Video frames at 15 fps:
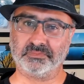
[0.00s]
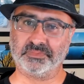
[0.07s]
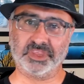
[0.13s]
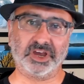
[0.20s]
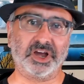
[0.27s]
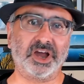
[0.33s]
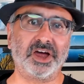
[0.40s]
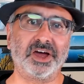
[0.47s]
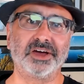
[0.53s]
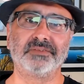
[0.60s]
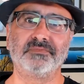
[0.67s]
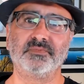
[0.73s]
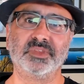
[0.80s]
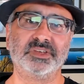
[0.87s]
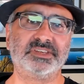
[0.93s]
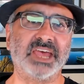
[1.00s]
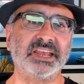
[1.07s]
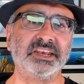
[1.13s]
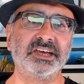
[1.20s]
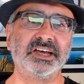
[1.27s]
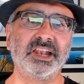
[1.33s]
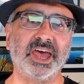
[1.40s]
they are
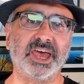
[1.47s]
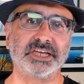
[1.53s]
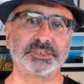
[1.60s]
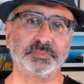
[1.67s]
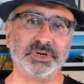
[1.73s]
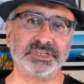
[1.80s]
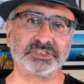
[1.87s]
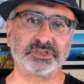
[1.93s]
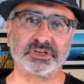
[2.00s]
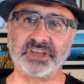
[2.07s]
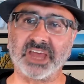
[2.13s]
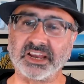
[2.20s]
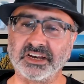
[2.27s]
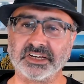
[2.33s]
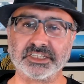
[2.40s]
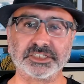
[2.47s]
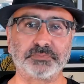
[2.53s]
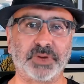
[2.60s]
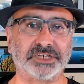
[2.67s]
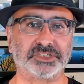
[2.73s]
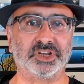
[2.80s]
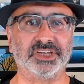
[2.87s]
technical experts or technical
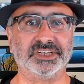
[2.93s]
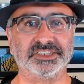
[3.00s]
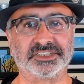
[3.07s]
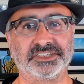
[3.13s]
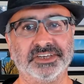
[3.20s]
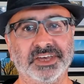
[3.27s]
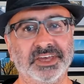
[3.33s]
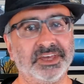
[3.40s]
specialists,